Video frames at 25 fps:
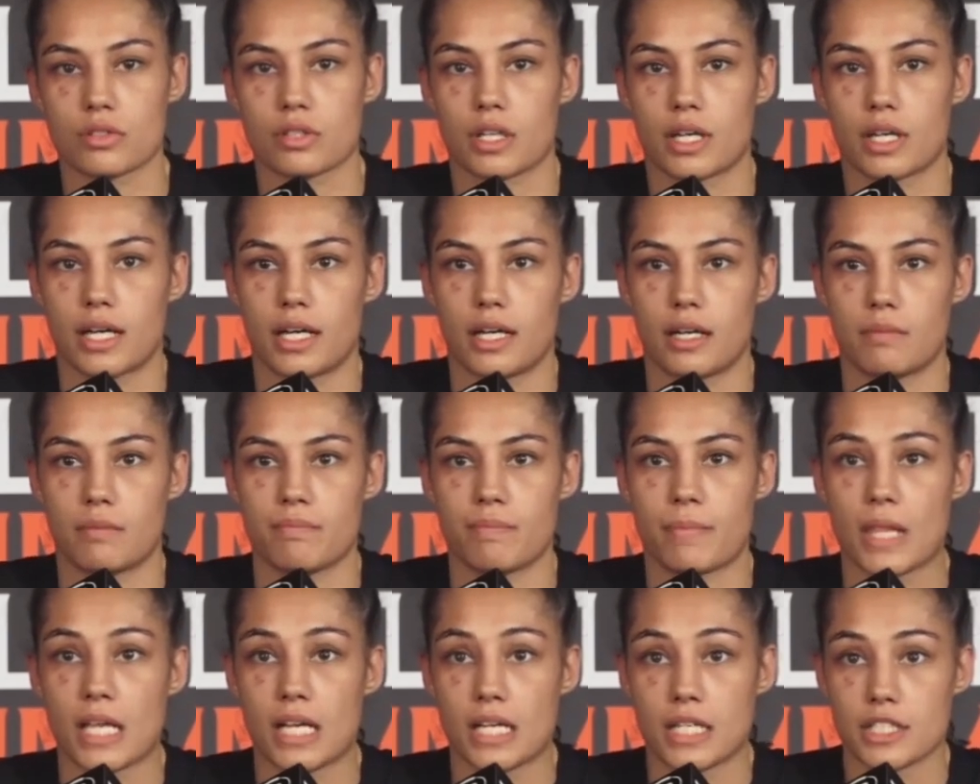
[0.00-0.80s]

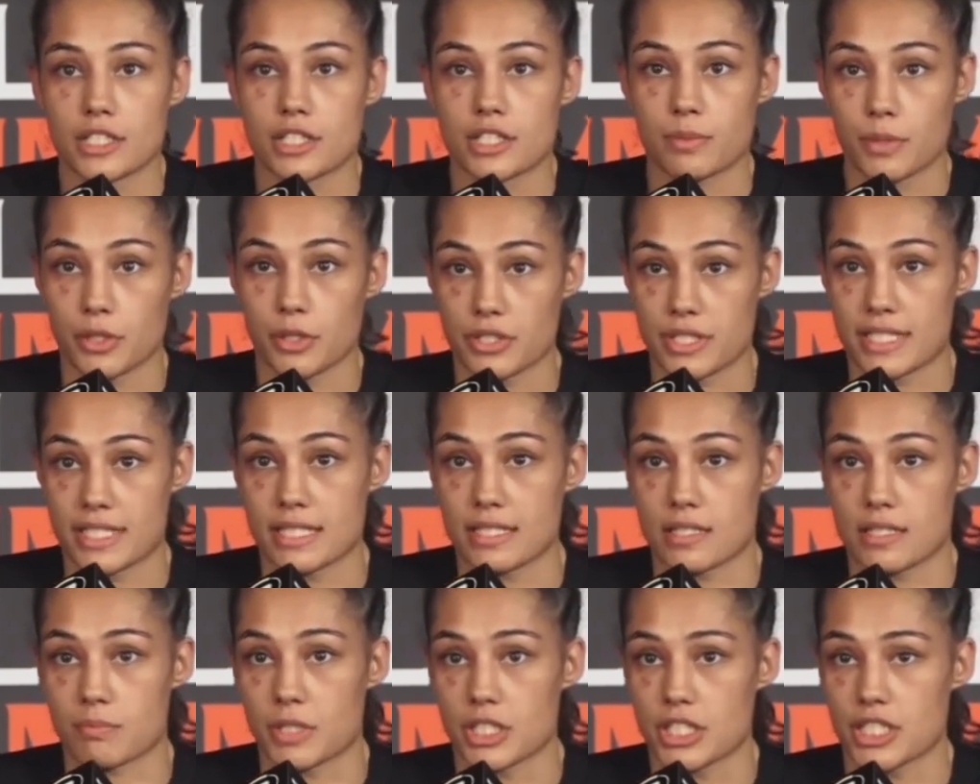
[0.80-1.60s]
To be honest,
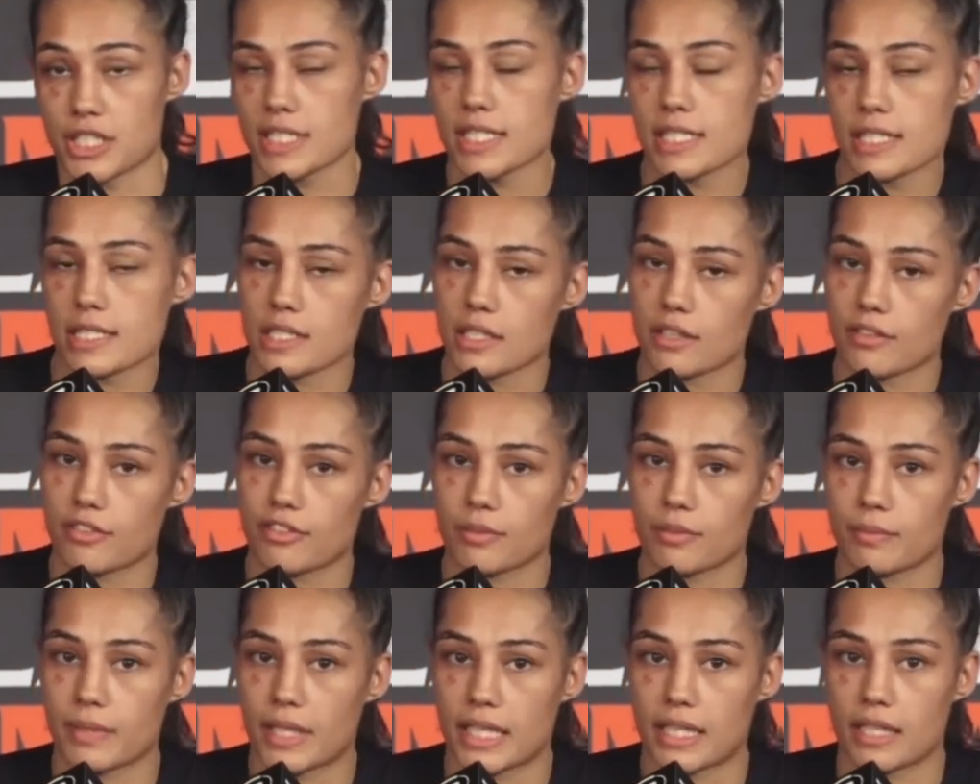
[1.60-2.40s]
it's much easier
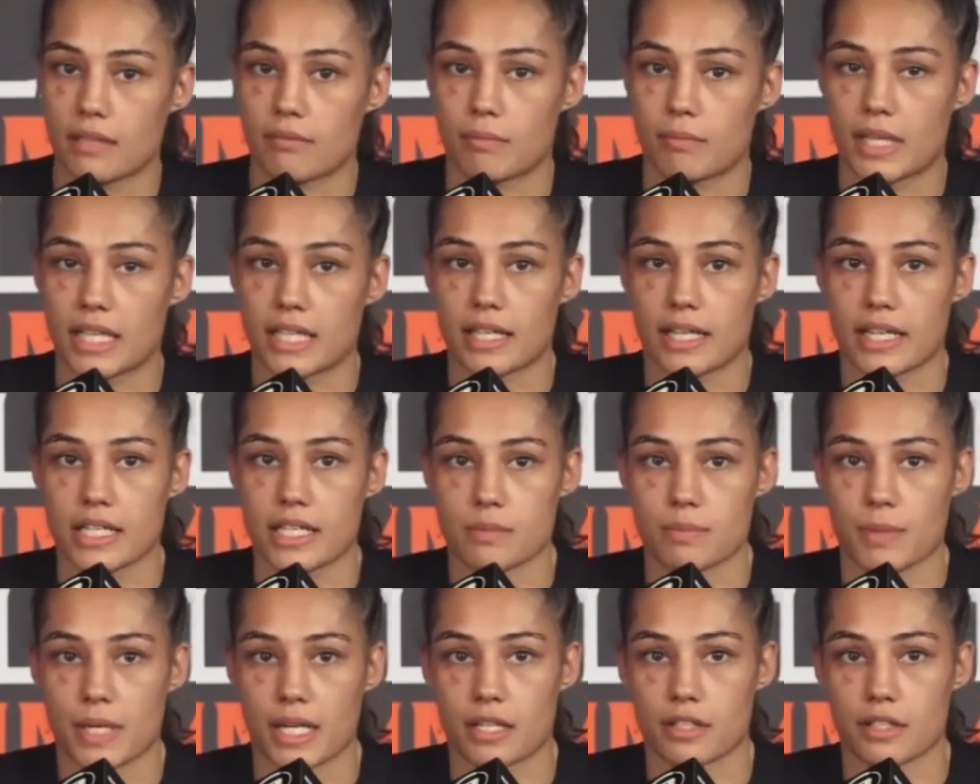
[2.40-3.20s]
for my
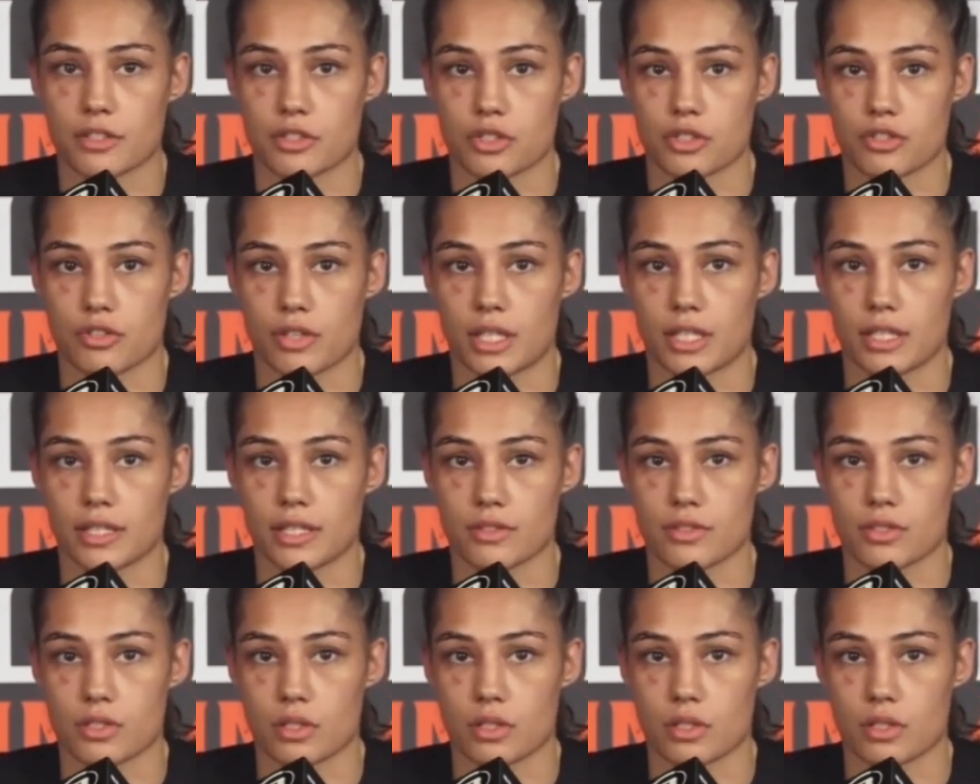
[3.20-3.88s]
guys back in Australia.